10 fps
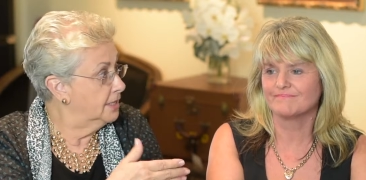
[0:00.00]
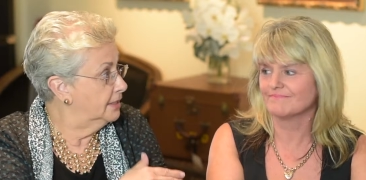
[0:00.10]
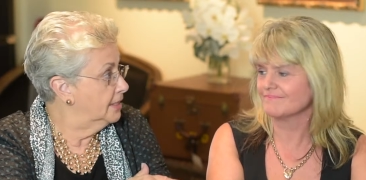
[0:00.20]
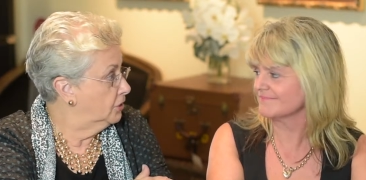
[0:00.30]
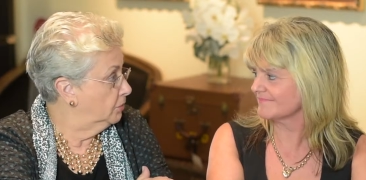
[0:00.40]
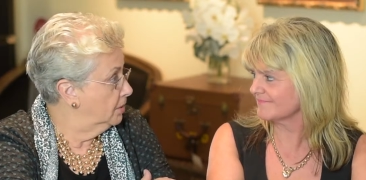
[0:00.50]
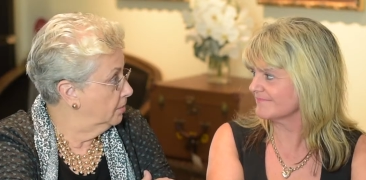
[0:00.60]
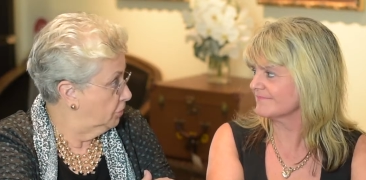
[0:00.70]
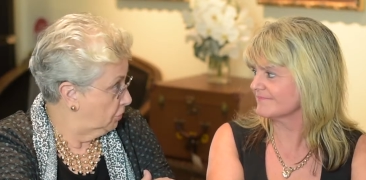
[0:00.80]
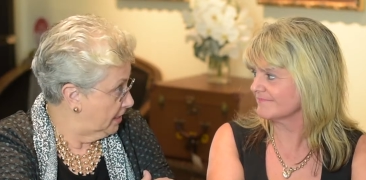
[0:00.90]
Speaker 1: this
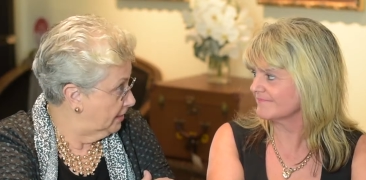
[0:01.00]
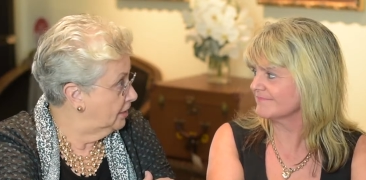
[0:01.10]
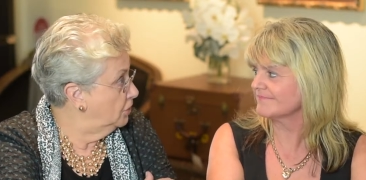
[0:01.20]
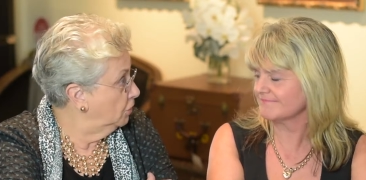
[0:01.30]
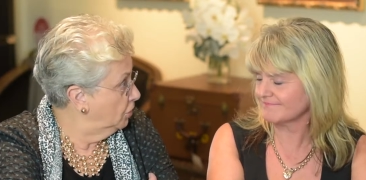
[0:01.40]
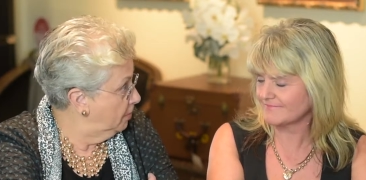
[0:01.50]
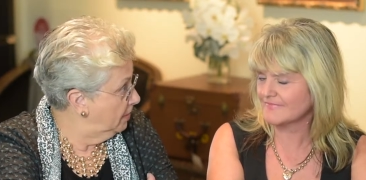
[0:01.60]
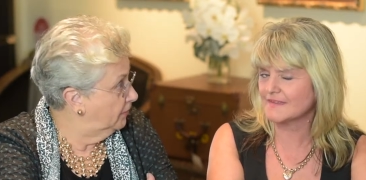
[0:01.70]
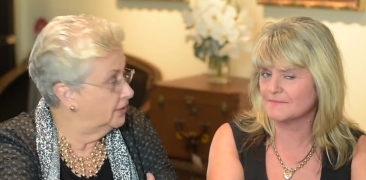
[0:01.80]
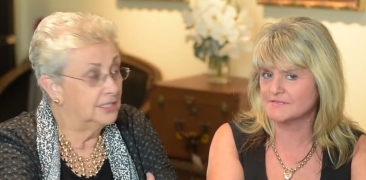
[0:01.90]
interim, Tracy, you're going to
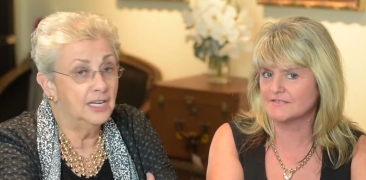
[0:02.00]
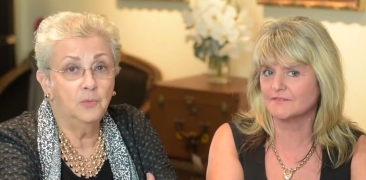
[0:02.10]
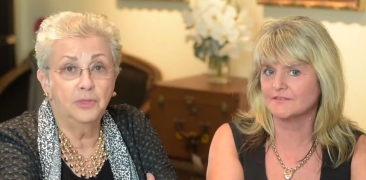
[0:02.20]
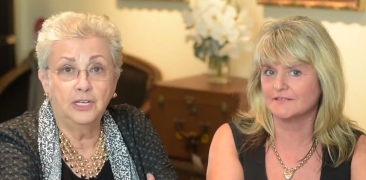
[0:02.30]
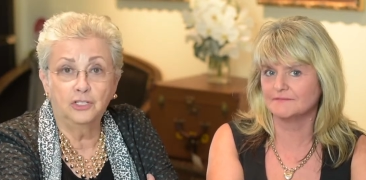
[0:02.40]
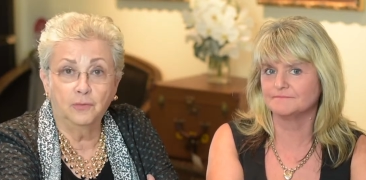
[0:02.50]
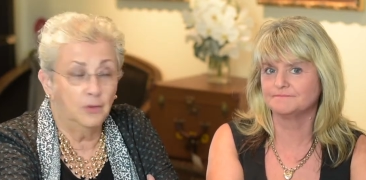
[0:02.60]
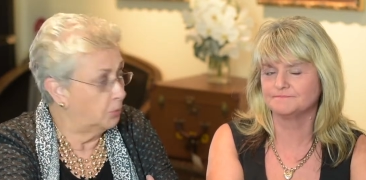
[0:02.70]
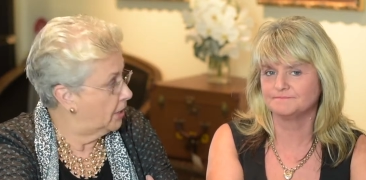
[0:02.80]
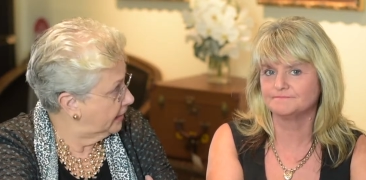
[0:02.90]
be visiting with each of the
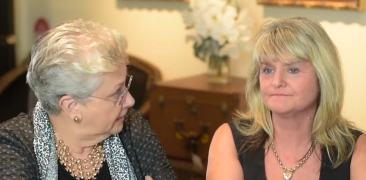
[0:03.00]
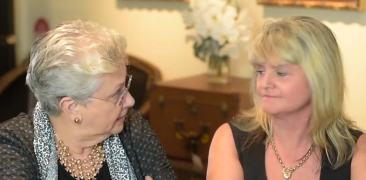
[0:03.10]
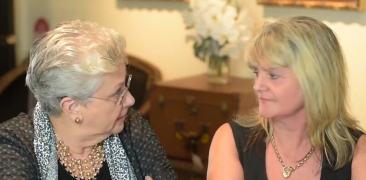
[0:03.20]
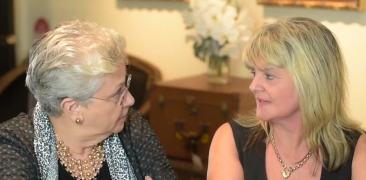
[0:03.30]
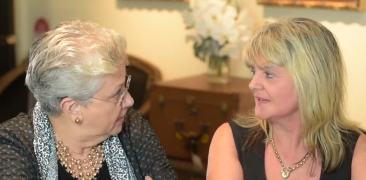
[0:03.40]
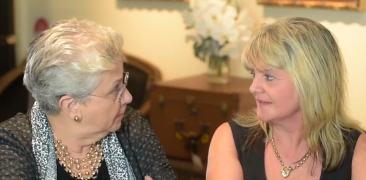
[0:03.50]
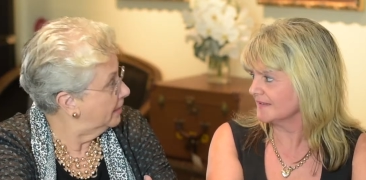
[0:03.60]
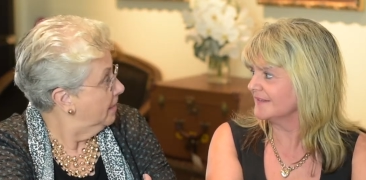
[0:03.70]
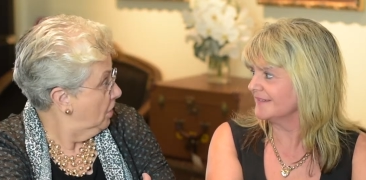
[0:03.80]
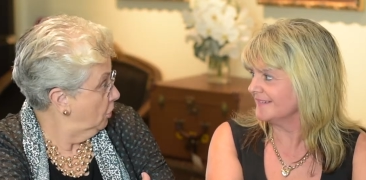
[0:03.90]
practices.
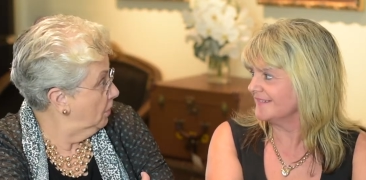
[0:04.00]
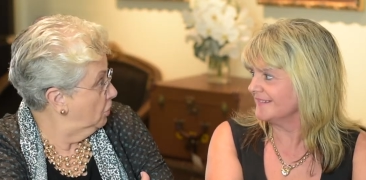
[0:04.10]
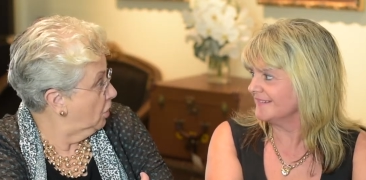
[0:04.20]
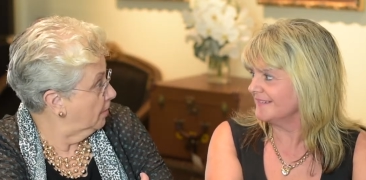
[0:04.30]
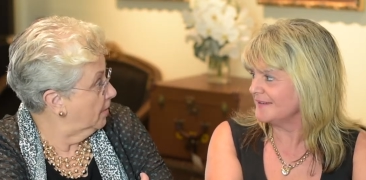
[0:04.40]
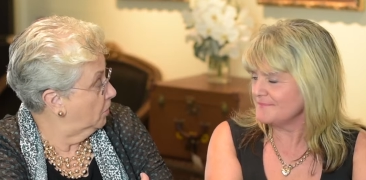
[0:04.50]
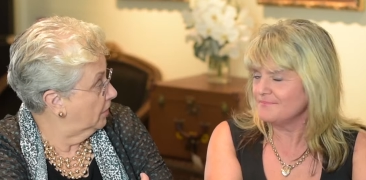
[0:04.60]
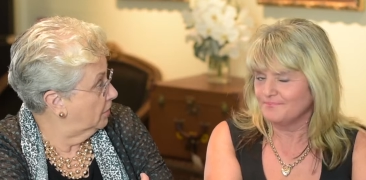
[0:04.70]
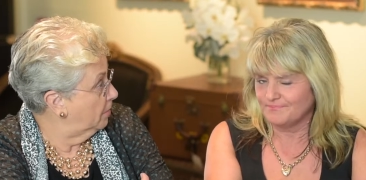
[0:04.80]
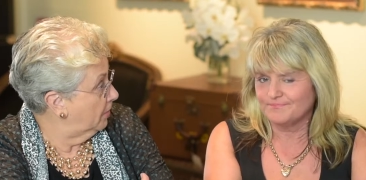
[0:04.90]
you can talk about
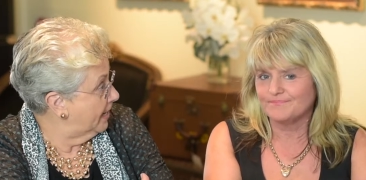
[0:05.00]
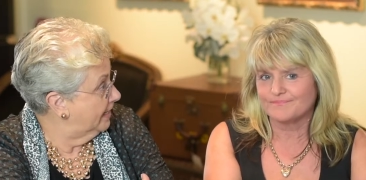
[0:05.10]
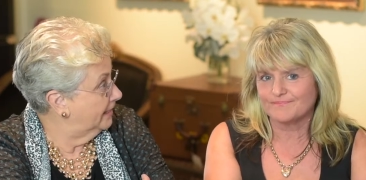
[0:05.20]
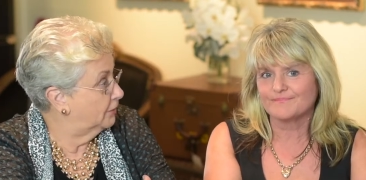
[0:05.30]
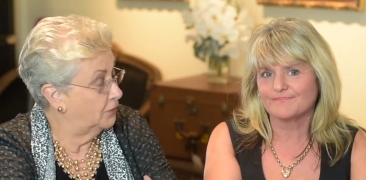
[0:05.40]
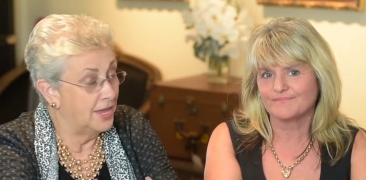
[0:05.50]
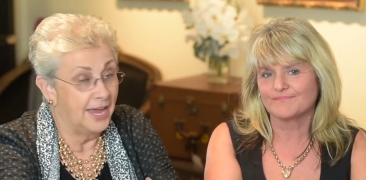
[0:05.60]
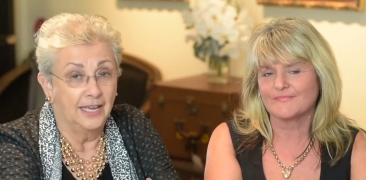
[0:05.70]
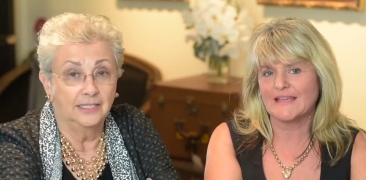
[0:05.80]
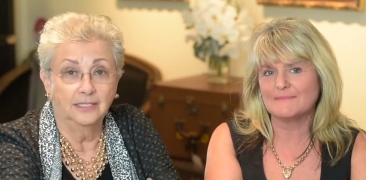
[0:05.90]
what the plan is for
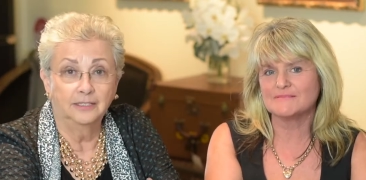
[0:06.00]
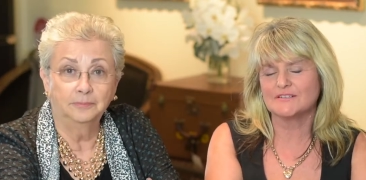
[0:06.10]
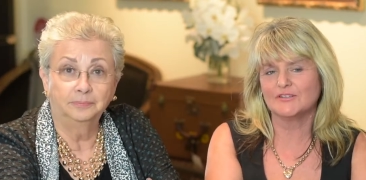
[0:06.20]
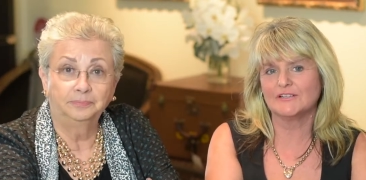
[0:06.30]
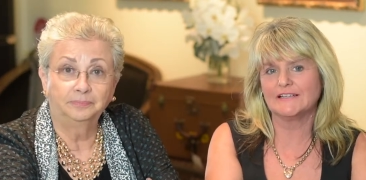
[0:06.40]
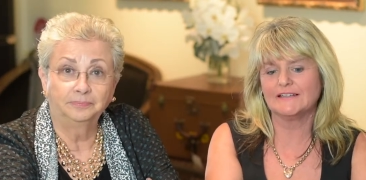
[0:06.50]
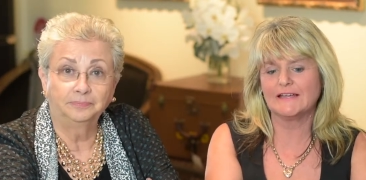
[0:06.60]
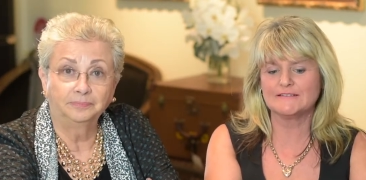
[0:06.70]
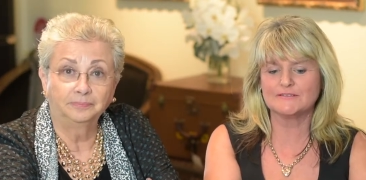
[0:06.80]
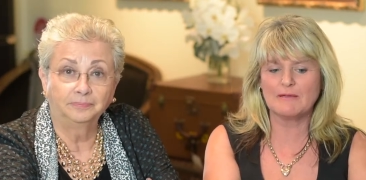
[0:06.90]
that.
Speaker 2: Absolutely.
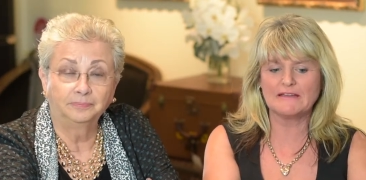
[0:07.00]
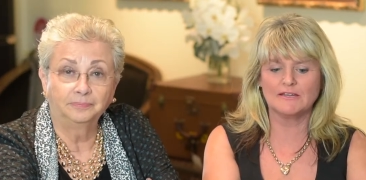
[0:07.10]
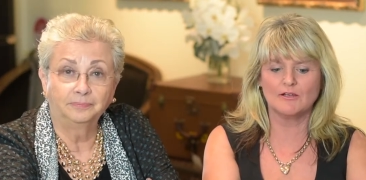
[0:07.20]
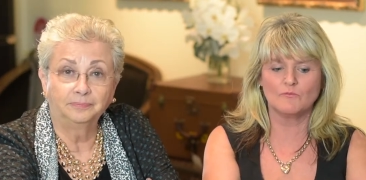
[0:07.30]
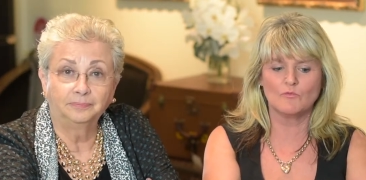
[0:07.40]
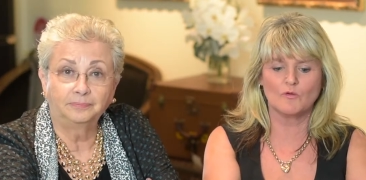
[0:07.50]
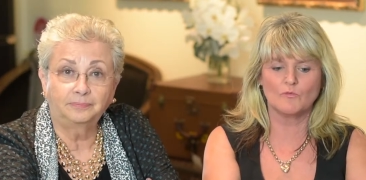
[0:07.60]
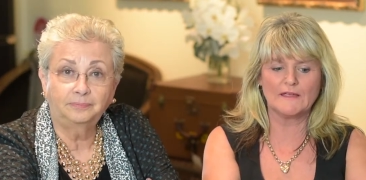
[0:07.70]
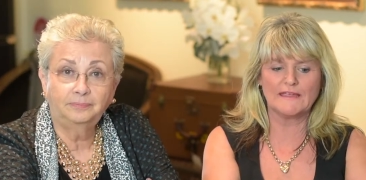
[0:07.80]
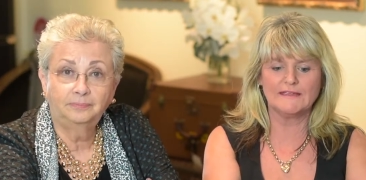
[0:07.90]
And depending on what
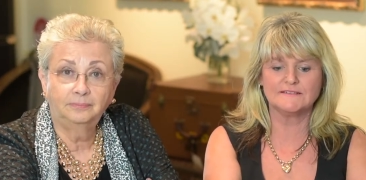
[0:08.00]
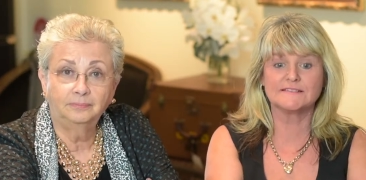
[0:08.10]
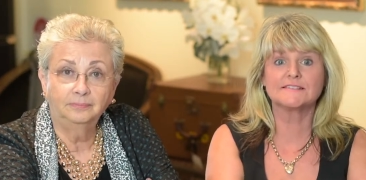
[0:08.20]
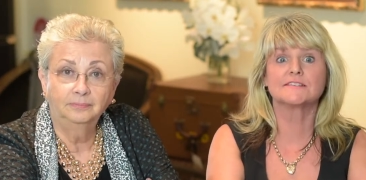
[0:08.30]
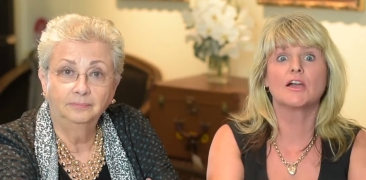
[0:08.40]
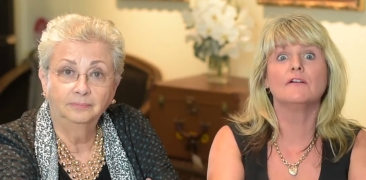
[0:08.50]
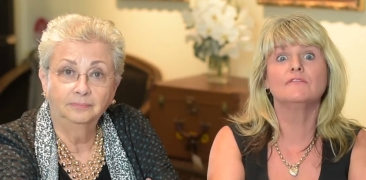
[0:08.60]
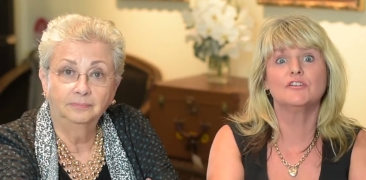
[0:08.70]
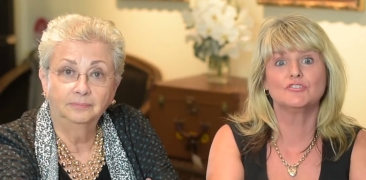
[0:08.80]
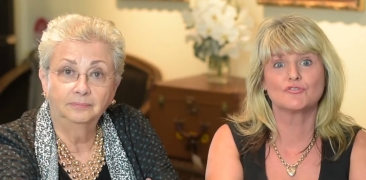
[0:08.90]
we
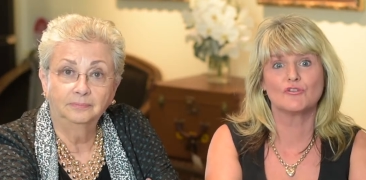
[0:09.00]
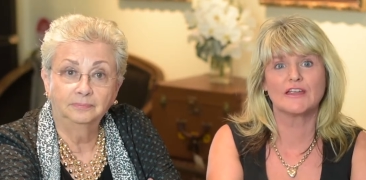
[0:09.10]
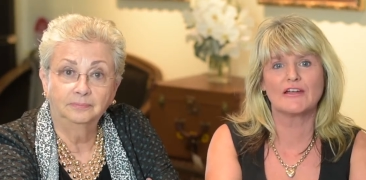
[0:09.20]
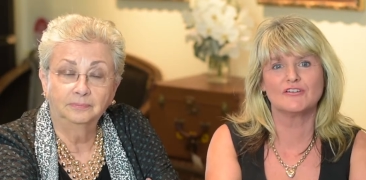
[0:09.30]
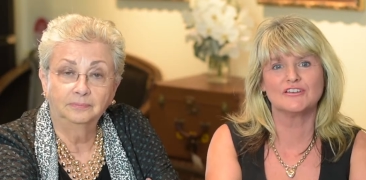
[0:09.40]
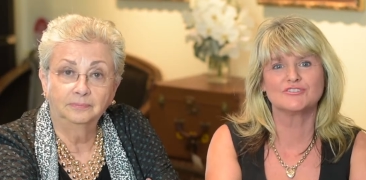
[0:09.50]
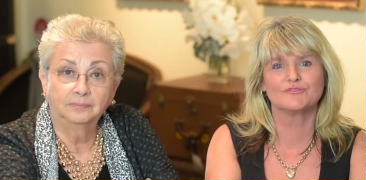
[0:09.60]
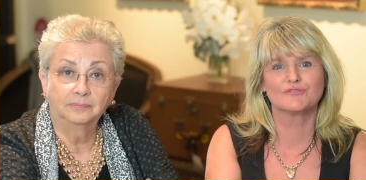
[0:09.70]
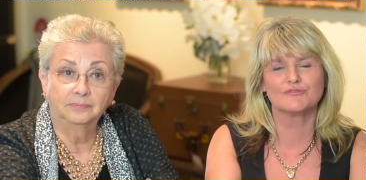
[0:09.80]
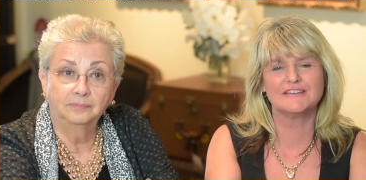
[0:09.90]
discover during our initial
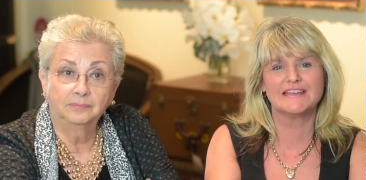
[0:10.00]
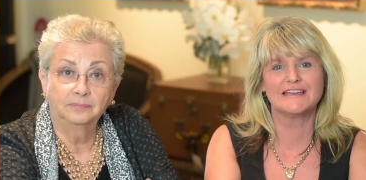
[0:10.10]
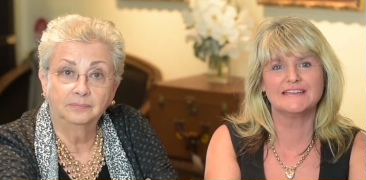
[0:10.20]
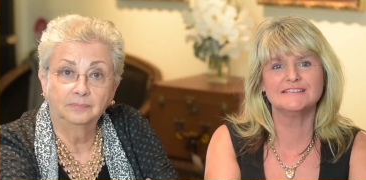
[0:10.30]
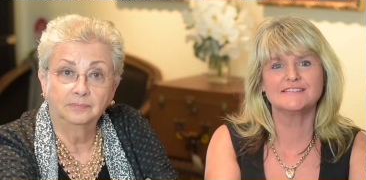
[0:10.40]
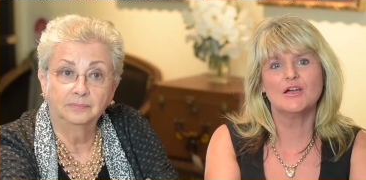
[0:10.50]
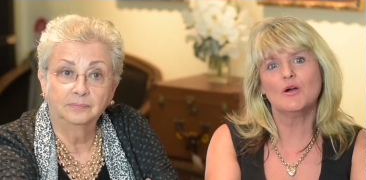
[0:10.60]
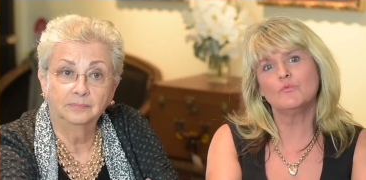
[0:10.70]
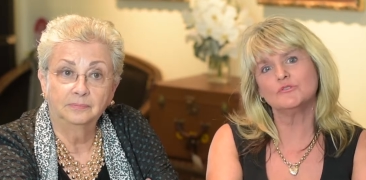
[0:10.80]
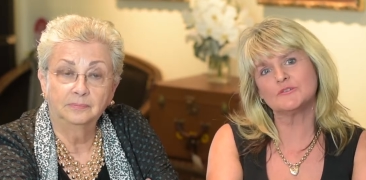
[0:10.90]
three days,
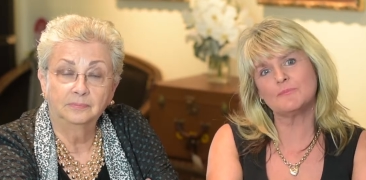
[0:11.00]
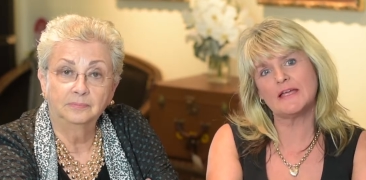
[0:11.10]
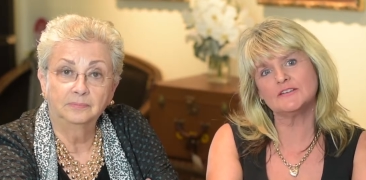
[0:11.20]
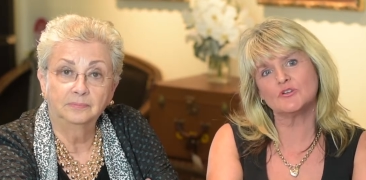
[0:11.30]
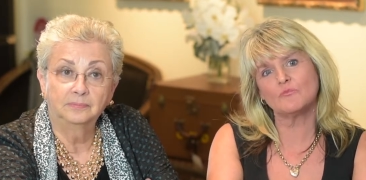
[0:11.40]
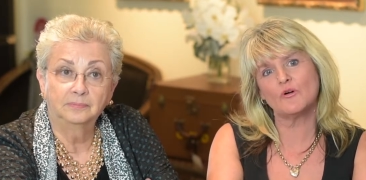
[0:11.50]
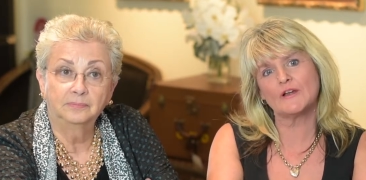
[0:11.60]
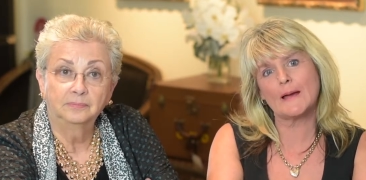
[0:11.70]
will depend on what